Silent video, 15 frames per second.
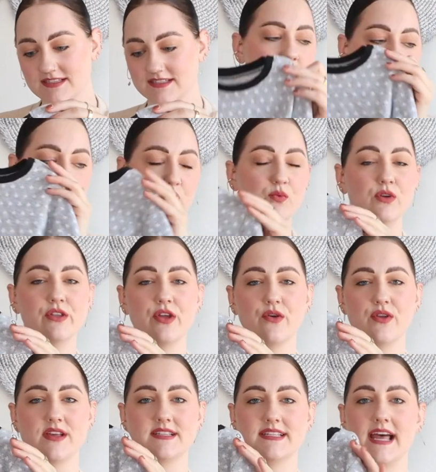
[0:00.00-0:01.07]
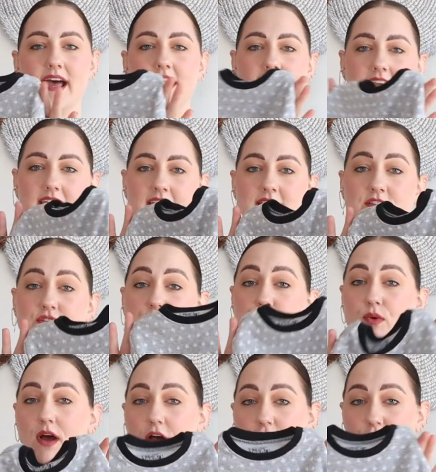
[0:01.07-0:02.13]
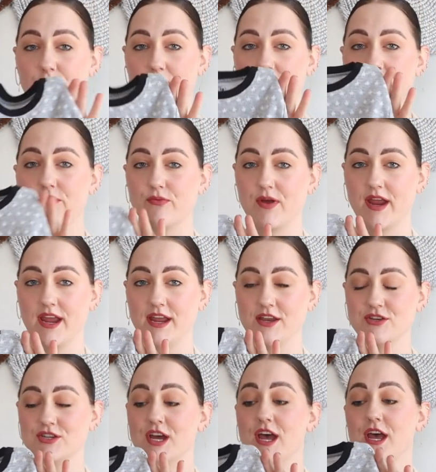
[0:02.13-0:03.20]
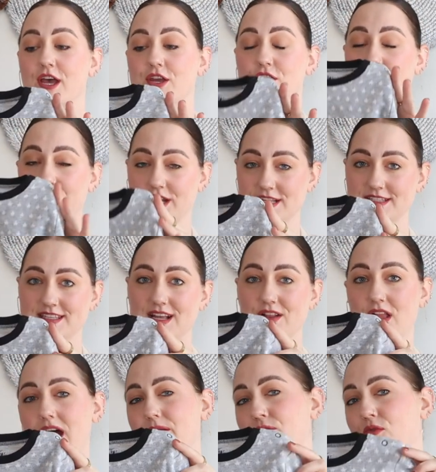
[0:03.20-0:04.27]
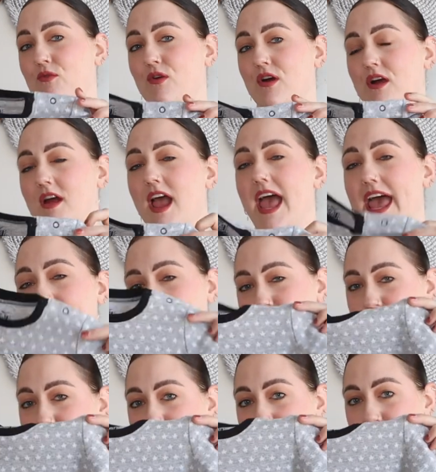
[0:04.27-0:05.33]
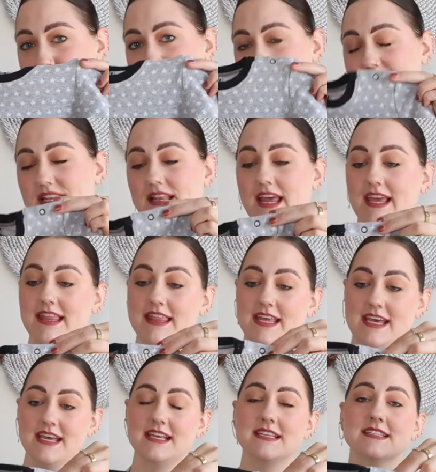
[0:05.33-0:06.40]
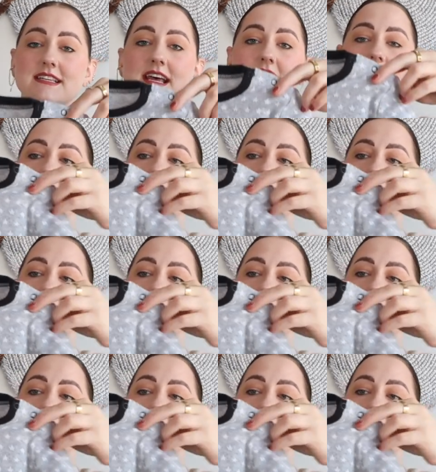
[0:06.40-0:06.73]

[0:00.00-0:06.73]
So you will notice that like in the 12 month range, you're gonna see a lot more edgier clothing like this.